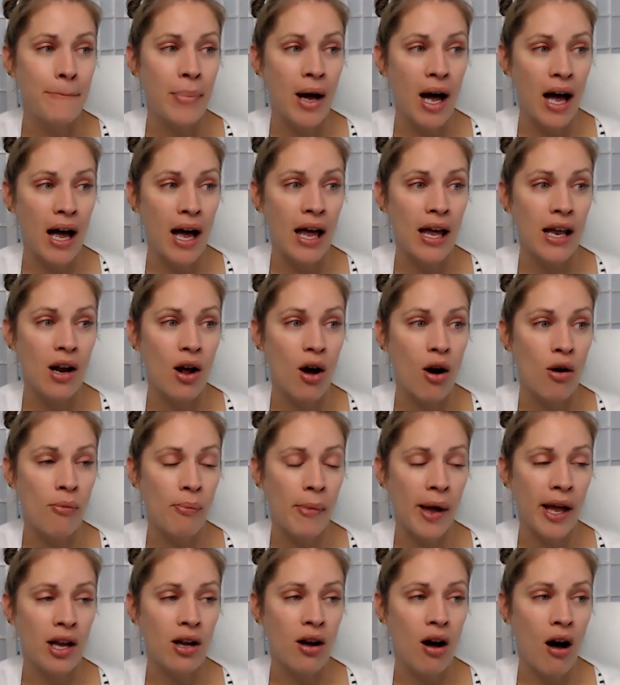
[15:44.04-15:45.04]
but oh
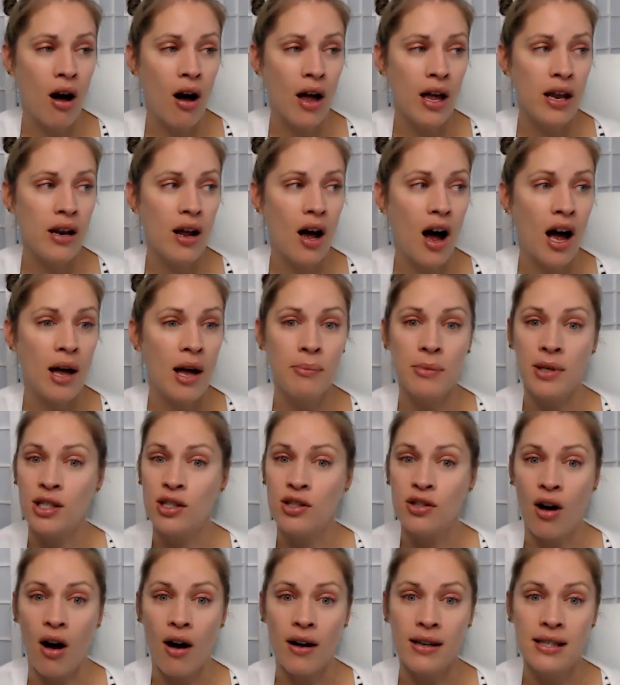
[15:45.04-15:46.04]
my God, I'm
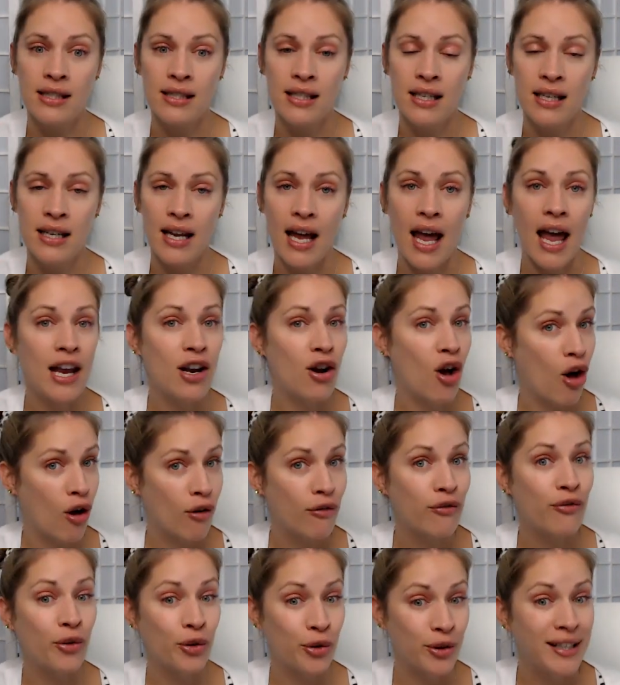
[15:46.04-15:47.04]
exhausted and
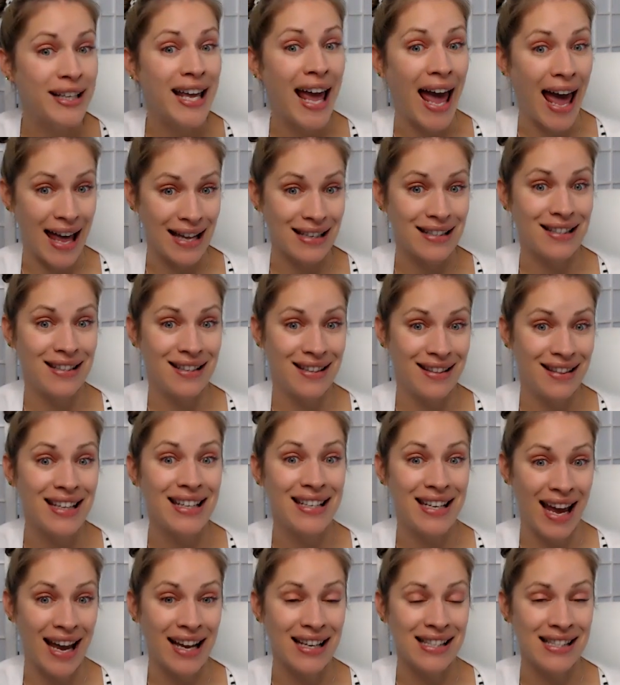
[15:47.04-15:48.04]
I'll forget
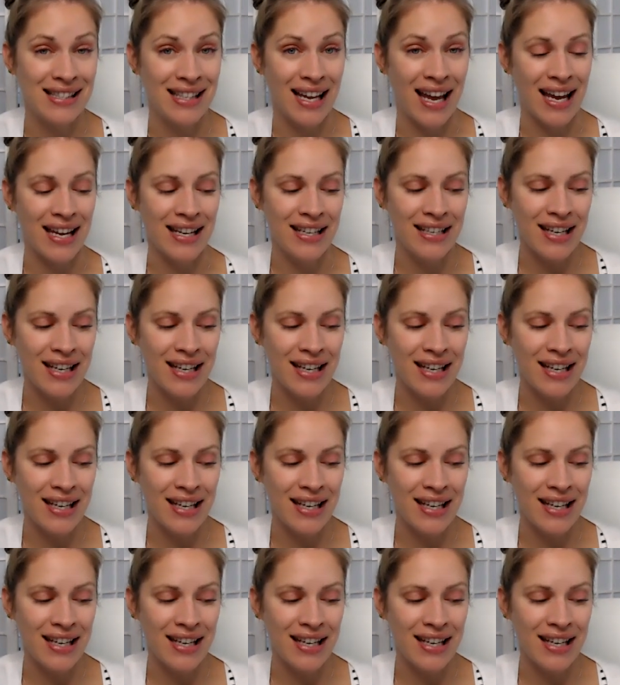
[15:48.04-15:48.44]
the next day.